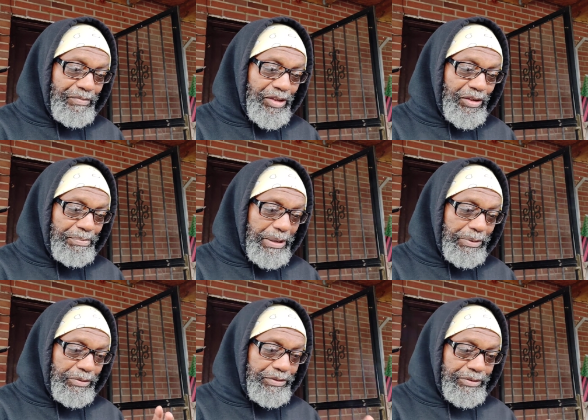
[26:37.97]
You know,
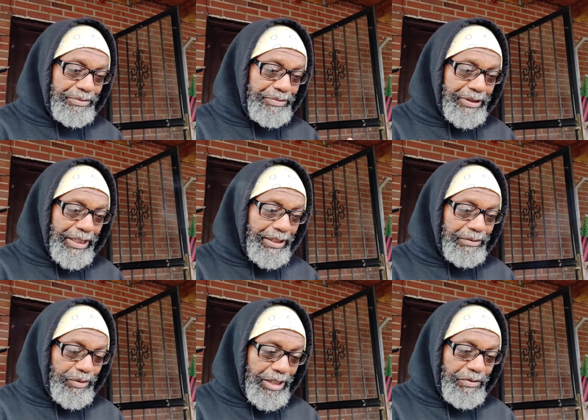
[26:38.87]
people do eh,
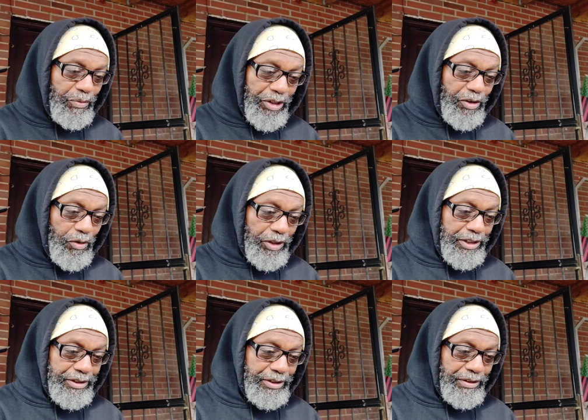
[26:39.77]
whatever you want to call
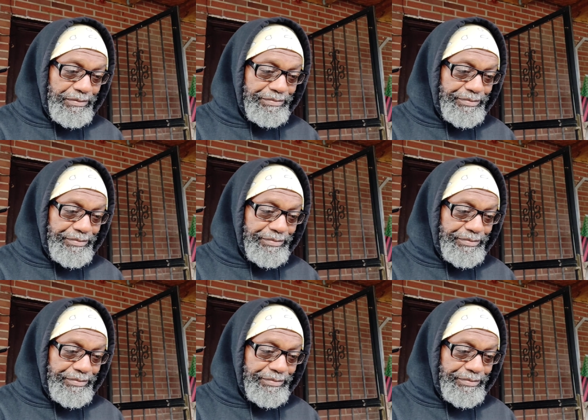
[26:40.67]
us, you know,